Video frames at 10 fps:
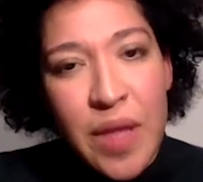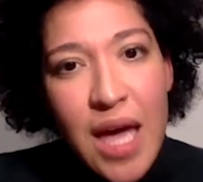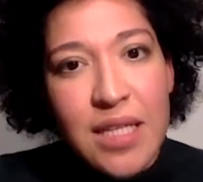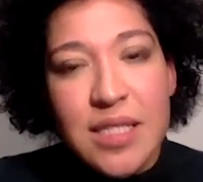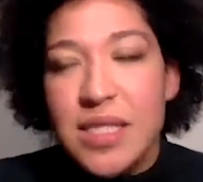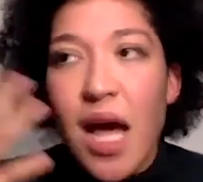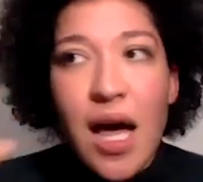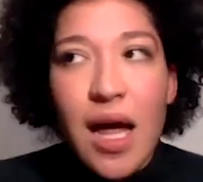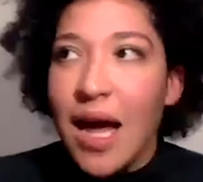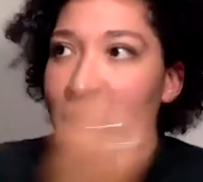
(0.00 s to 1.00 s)
and it's
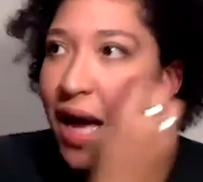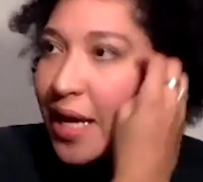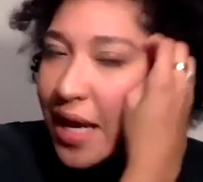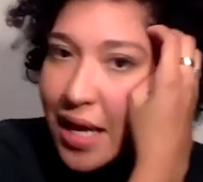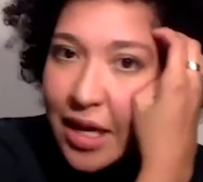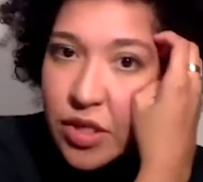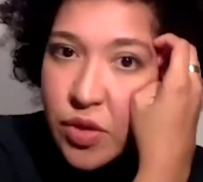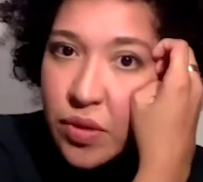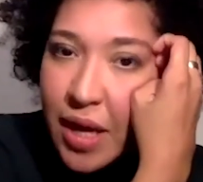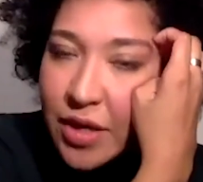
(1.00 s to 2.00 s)
not I, I again i
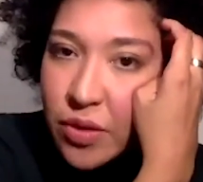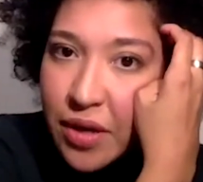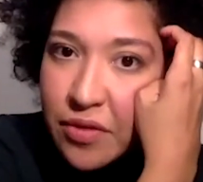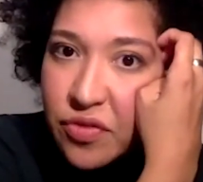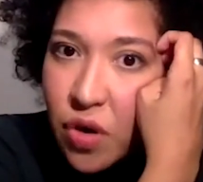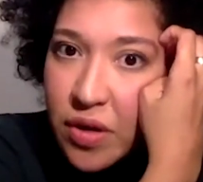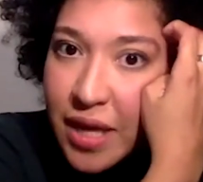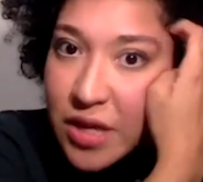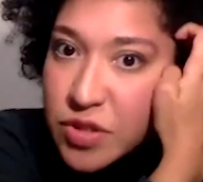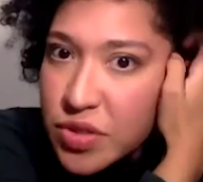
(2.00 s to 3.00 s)
don't i don't have all the
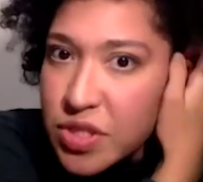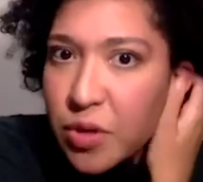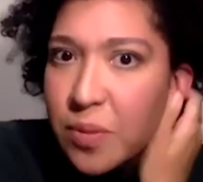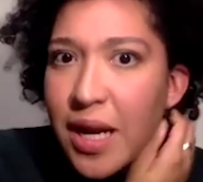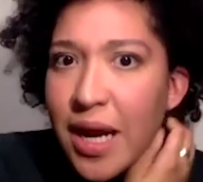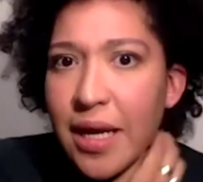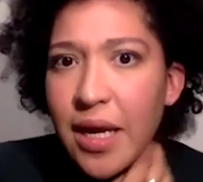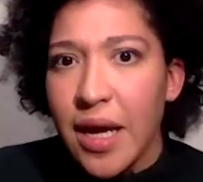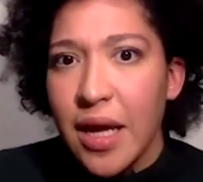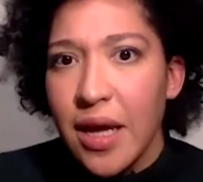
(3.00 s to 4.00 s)
answers here but
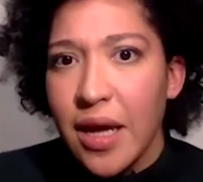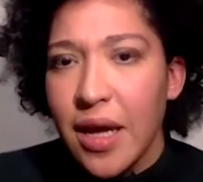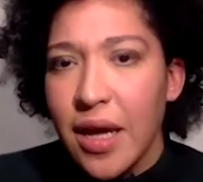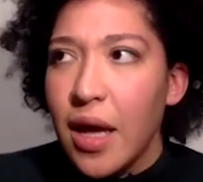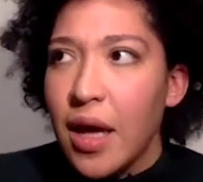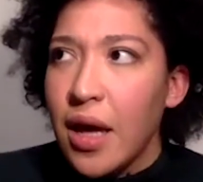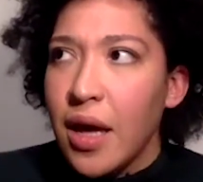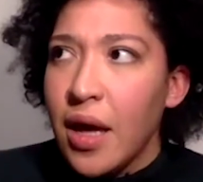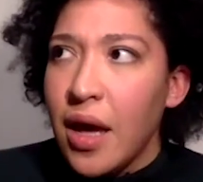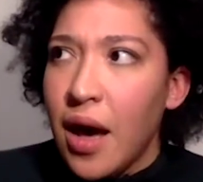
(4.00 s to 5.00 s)
i
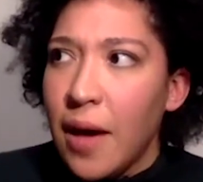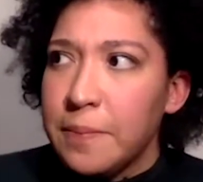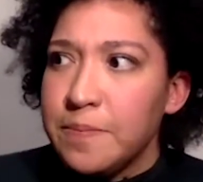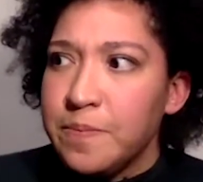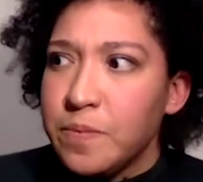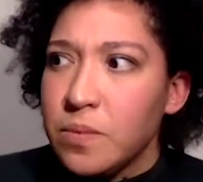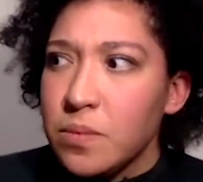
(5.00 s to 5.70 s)
um